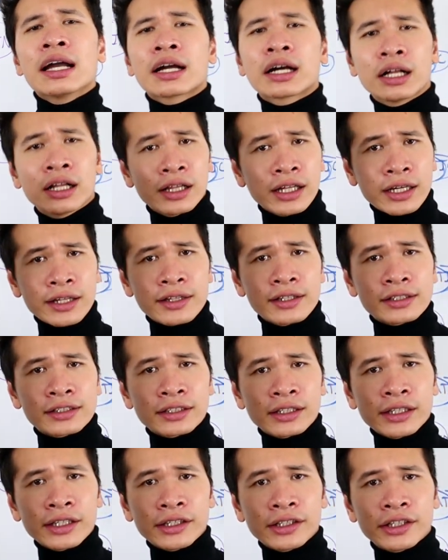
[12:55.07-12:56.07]
Click this
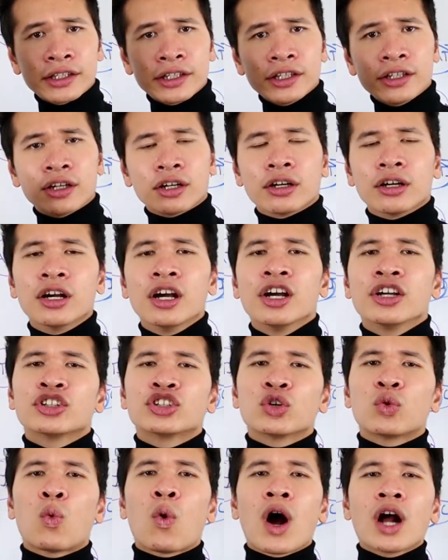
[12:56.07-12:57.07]
link here
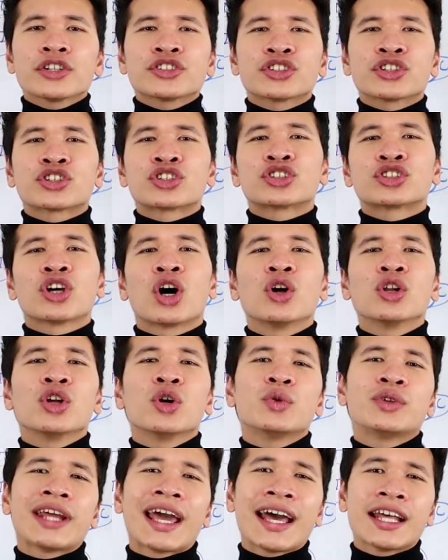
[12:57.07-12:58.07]
to watch the
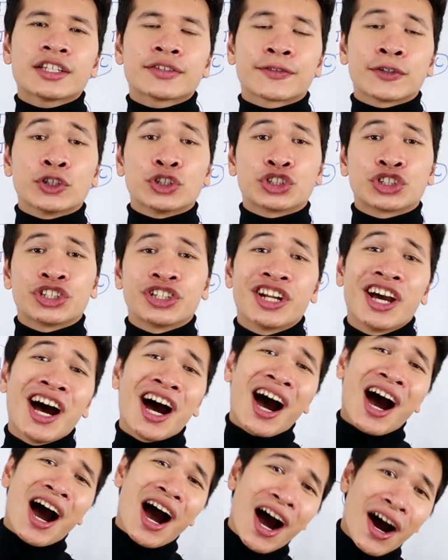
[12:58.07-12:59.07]
solo dance version
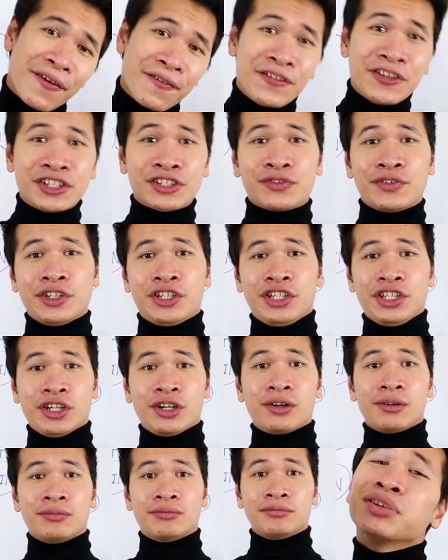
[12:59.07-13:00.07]
of this video.